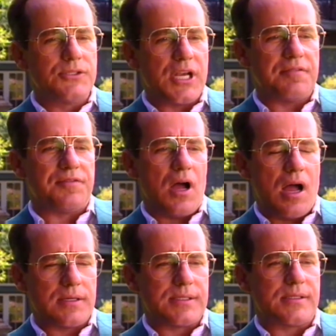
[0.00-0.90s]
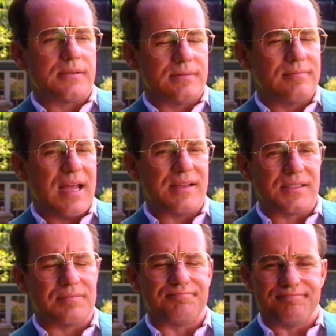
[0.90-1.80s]
J. Fox has
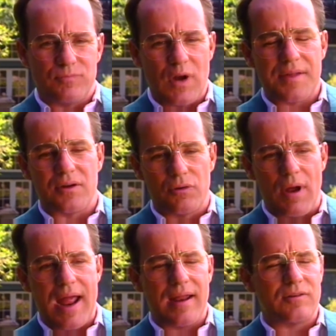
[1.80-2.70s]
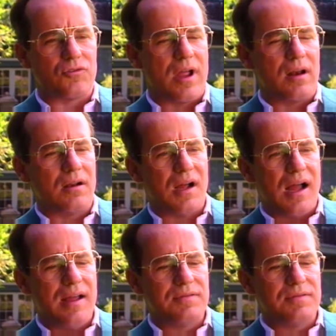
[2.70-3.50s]
a rather grand trailer. I-